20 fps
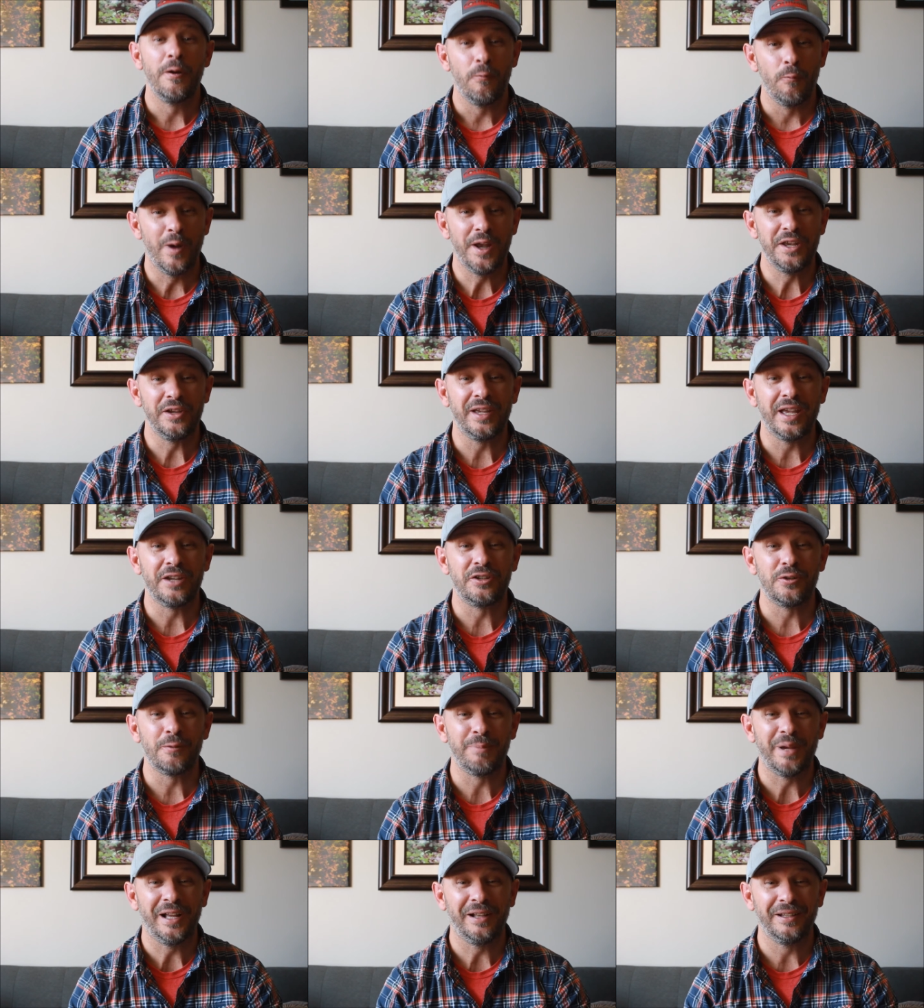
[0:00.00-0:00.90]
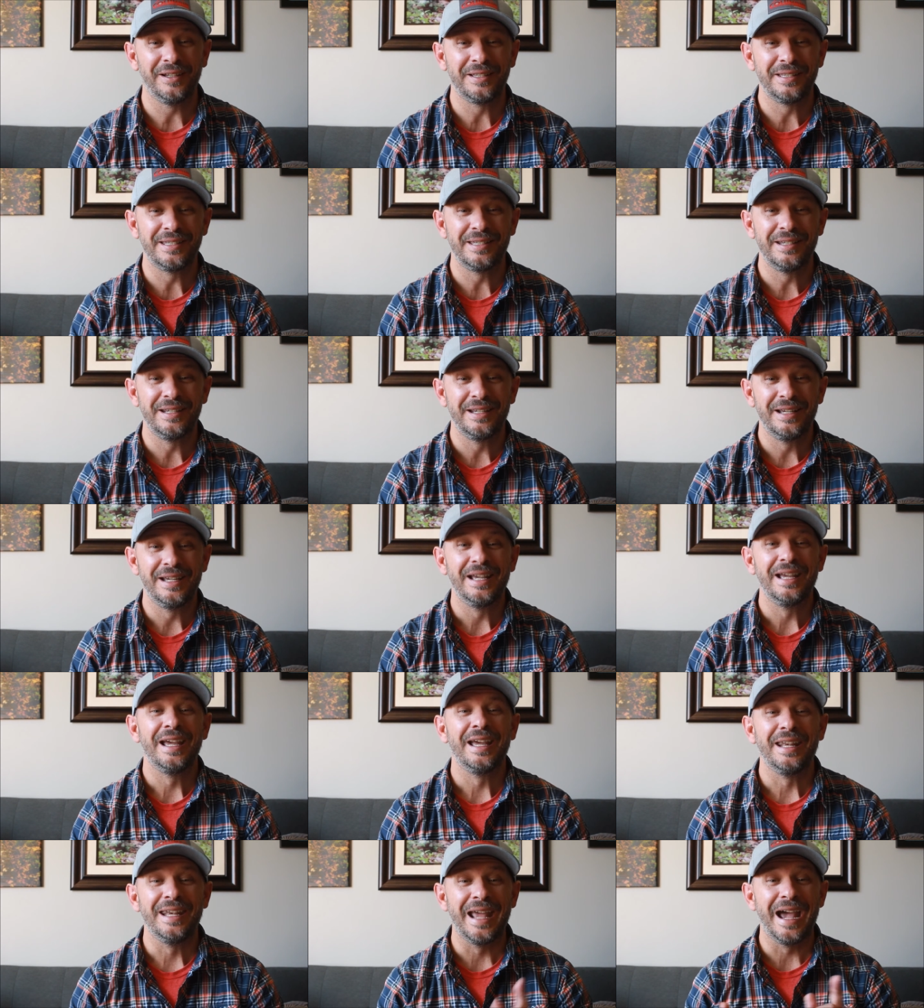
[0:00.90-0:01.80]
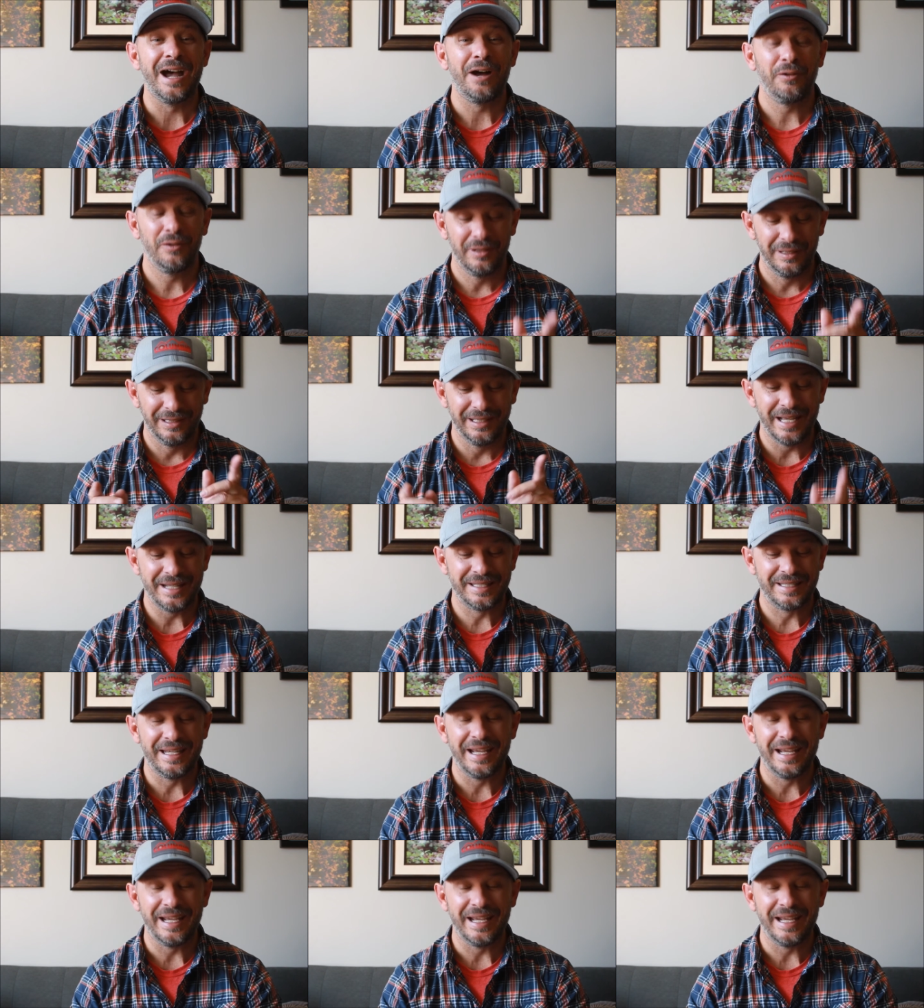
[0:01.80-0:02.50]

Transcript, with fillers: when you get your pellets. Now, let's